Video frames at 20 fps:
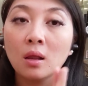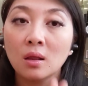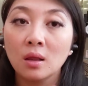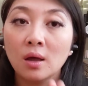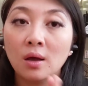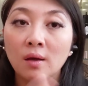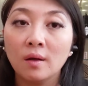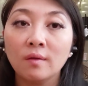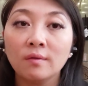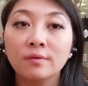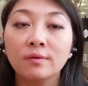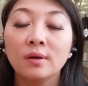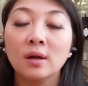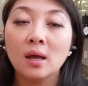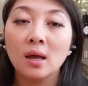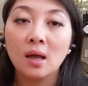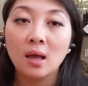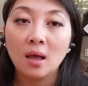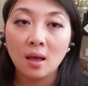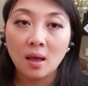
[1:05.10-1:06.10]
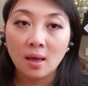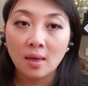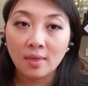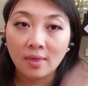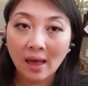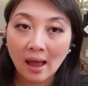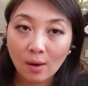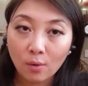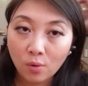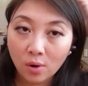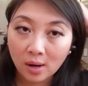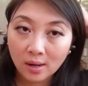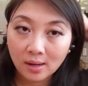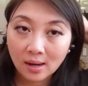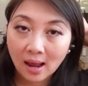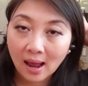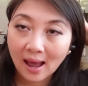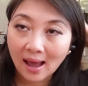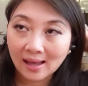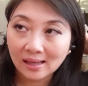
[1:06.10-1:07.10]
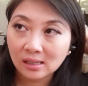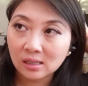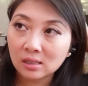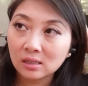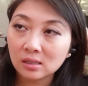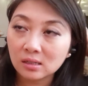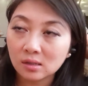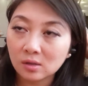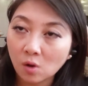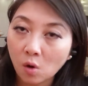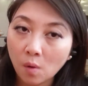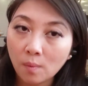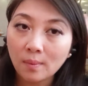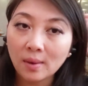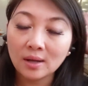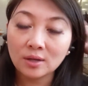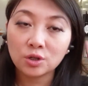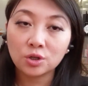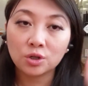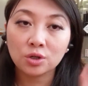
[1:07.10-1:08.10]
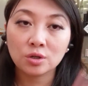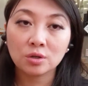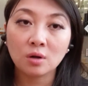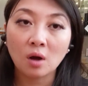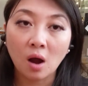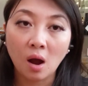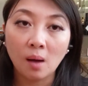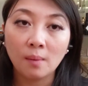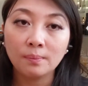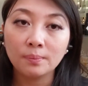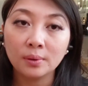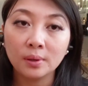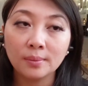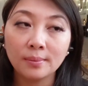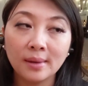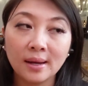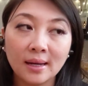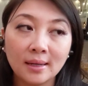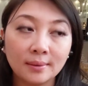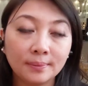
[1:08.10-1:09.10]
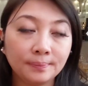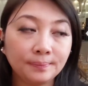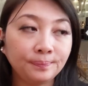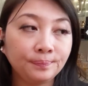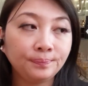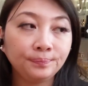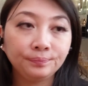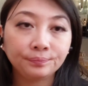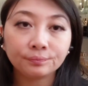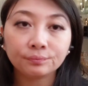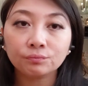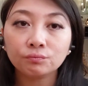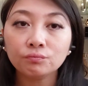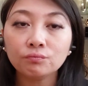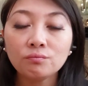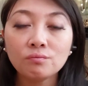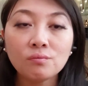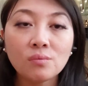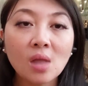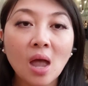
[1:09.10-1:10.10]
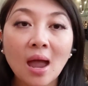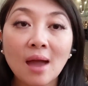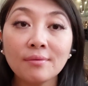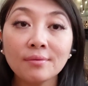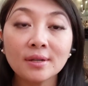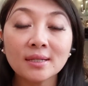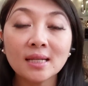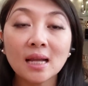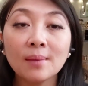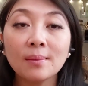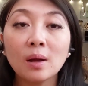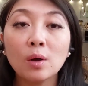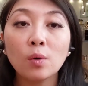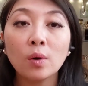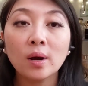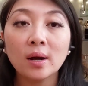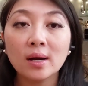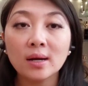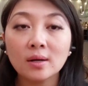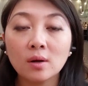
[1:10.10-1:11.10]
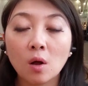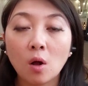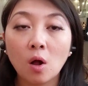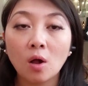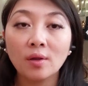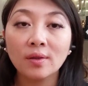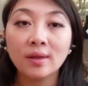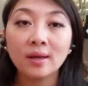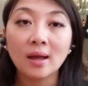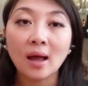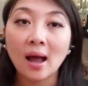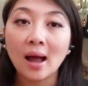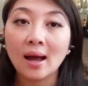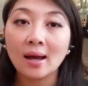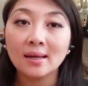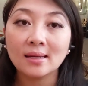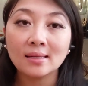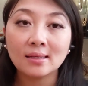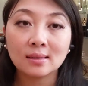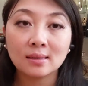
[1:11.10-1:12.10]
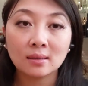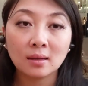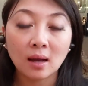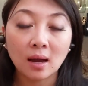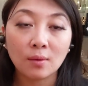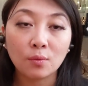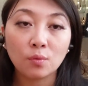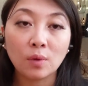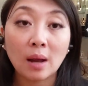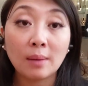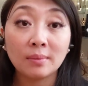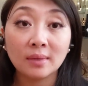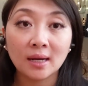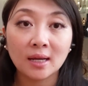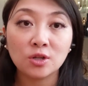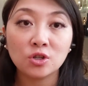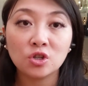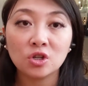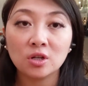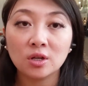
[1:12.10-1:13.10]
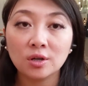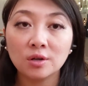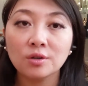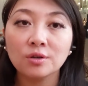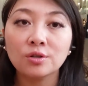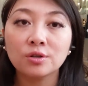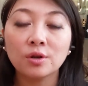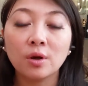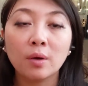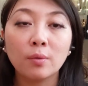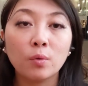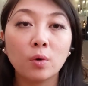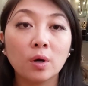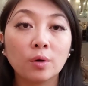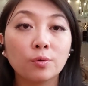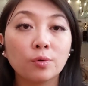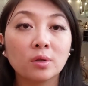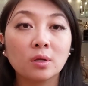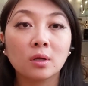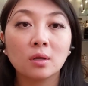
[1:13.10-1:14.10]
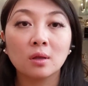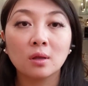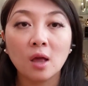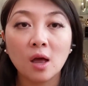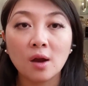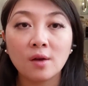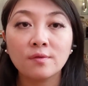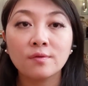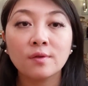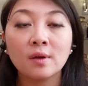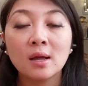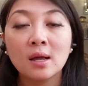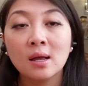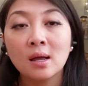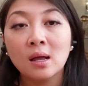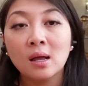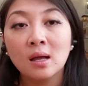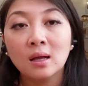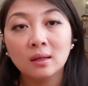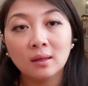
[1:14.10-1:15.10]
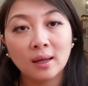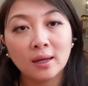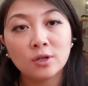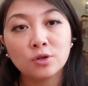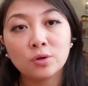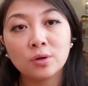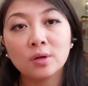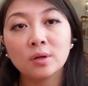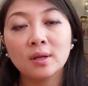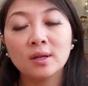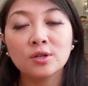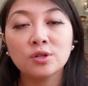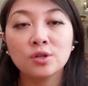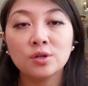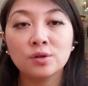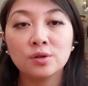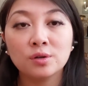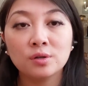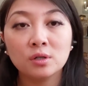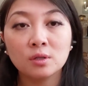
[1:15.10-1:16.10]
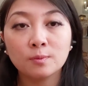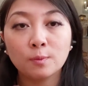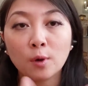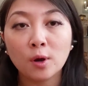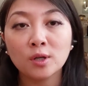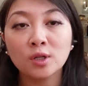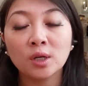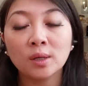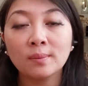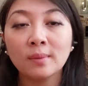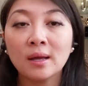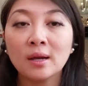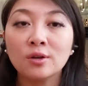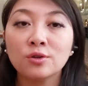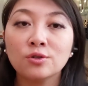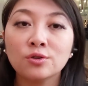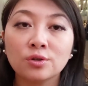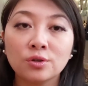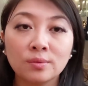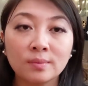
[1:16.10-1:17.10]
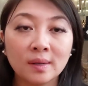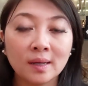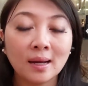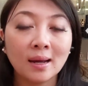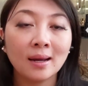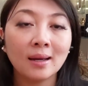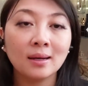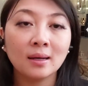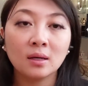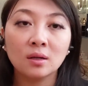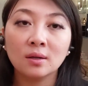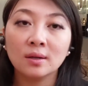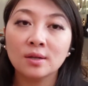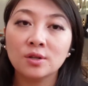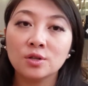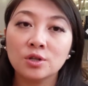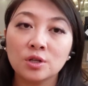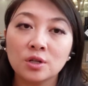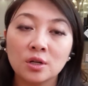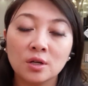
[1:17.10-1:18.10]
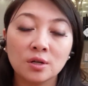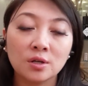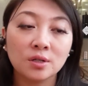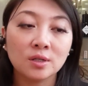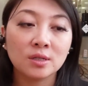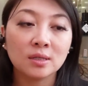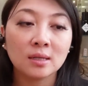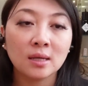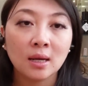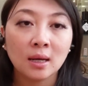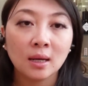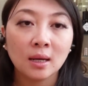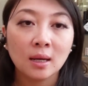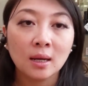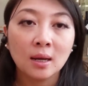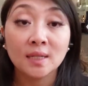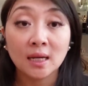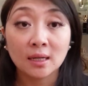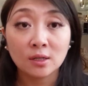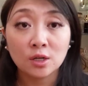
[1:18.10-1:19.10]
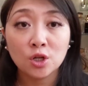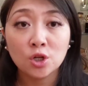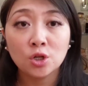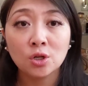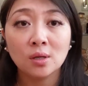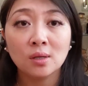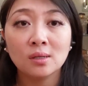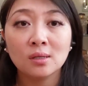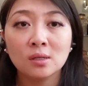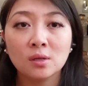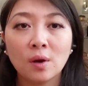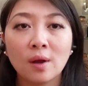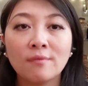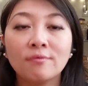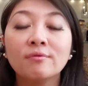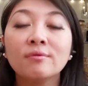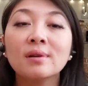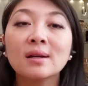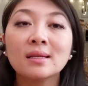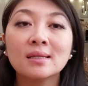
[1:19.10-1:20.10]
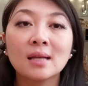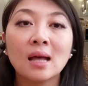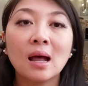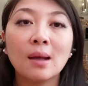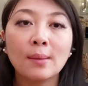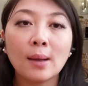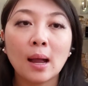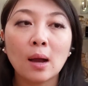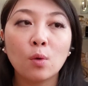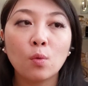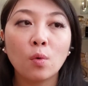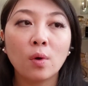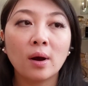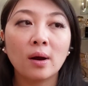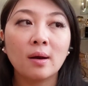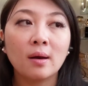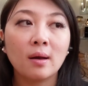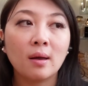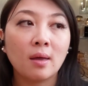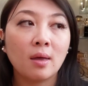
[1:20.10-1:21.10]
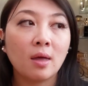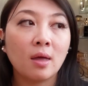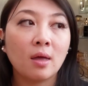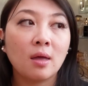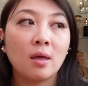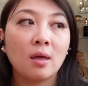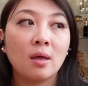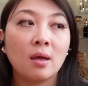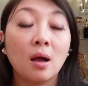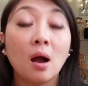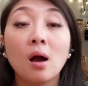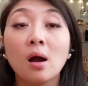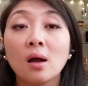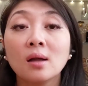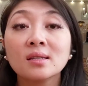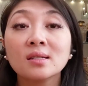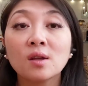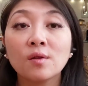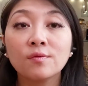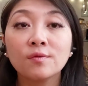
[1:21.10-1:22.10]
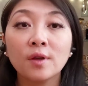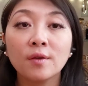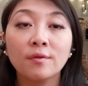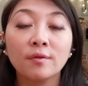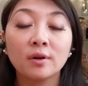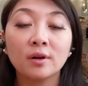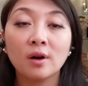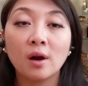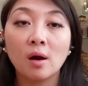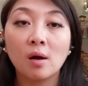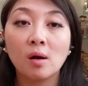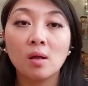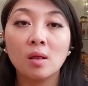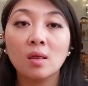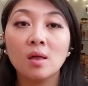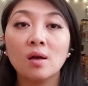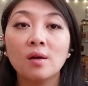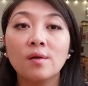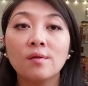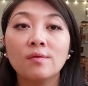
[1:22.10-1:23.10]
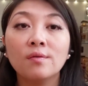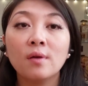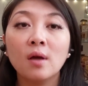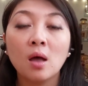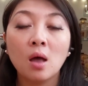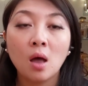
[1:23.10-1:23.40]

Love. That one has so much compliment every time I wear it. All the guys, I'm an engineer, so I work with a lot of electrical engineers, project manager, mechanical engineers, technicians. So every time I wear Sofia Vergara Love,